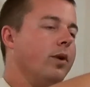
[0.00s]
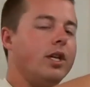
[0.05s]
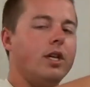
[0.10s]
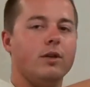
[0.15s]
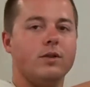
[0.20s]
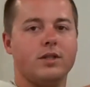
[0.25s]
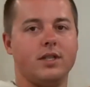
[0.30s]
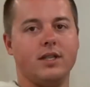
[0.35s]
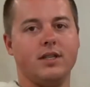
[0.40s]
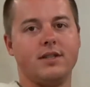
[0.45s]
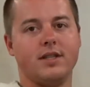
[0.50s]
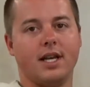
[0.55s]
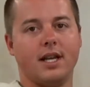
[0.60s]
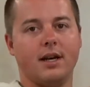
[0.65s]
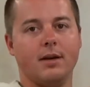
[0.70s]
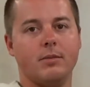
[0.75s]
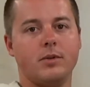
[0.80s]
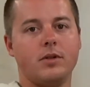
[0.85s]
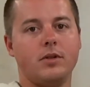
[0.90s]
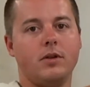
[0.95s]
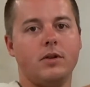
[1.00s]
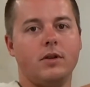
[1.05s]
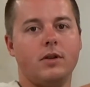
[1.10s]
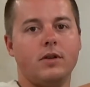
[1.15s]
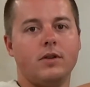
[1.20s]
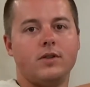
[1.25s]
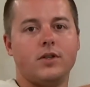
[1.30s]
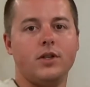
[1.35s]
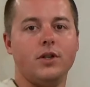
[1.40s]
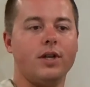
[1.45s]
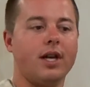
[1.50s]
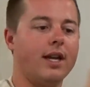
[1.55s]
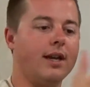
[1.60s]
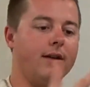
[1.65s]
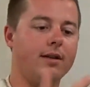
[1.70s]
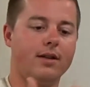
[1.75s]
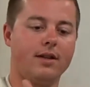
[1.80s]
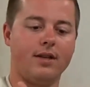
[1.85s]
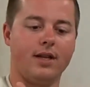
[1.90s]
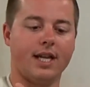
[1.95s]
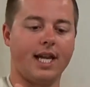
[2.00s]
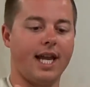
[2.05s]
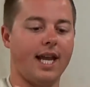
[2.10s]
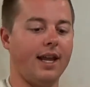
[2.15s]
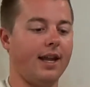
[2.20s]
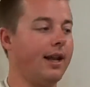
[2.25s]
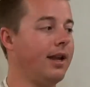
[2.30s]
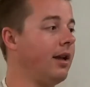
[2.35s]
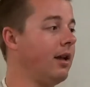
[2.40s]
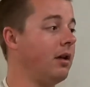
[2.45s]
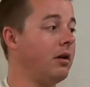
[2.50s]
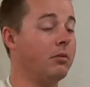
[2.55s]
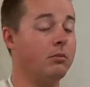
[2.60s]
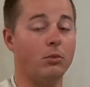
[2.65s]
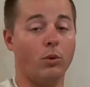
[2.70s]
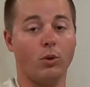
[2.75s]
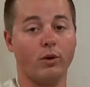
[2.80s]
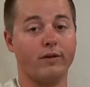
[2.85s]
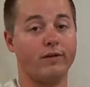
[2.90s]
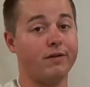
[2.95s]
we use these setups. So you get, again, more